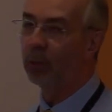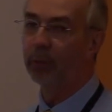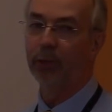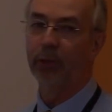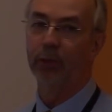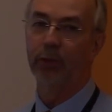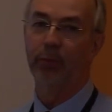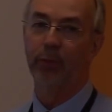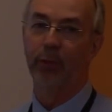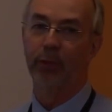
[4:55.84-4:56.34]

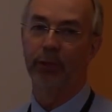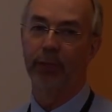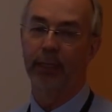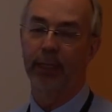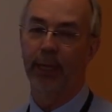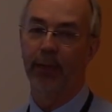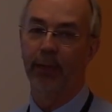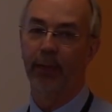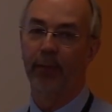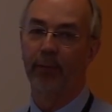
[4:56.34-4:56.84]
options put
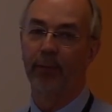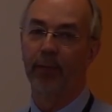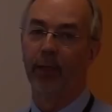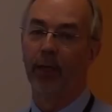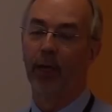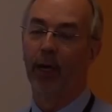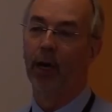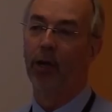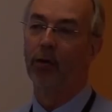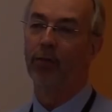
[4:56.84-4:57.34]
together
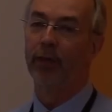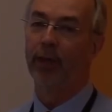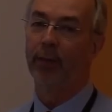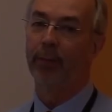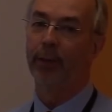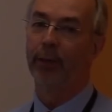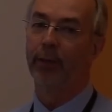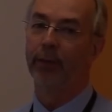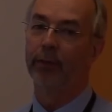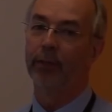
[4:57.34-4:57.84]
over
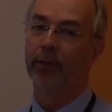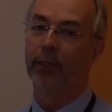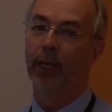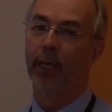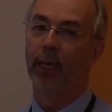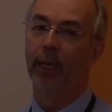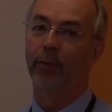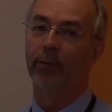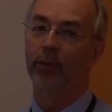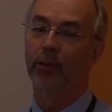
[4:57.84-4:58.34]
that period of
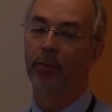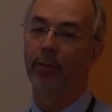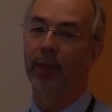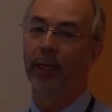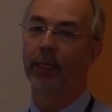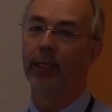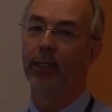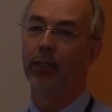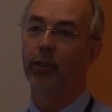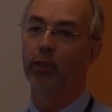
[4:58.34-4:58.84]
time. So
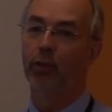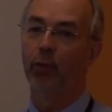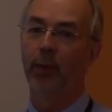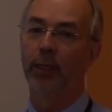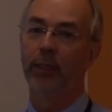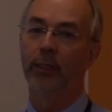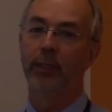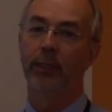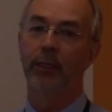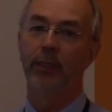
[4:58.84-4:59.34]
back in
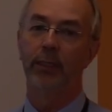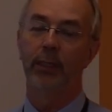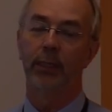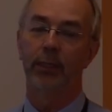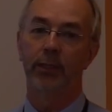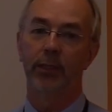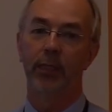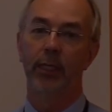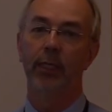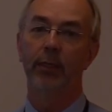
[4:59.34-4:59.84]

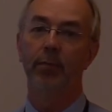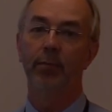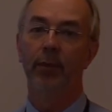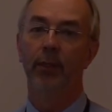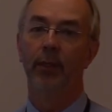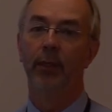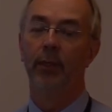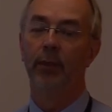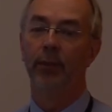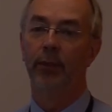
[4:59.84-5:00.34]
2016,
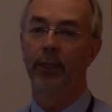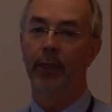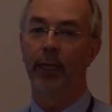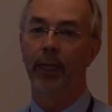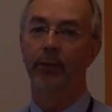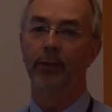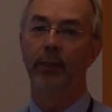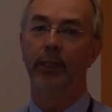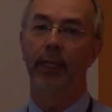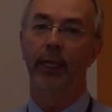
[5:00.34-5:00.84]
the
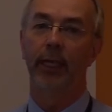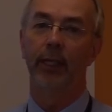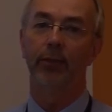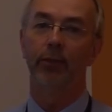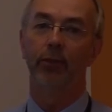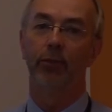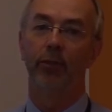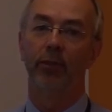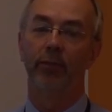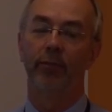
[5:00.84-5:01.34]
County
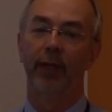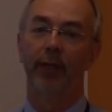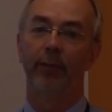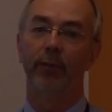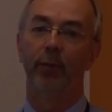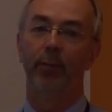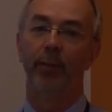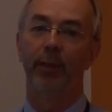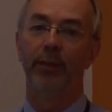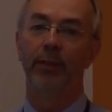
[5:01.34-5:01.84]
Council
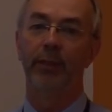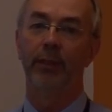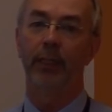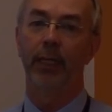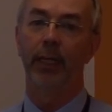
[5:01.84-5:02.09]
developed a business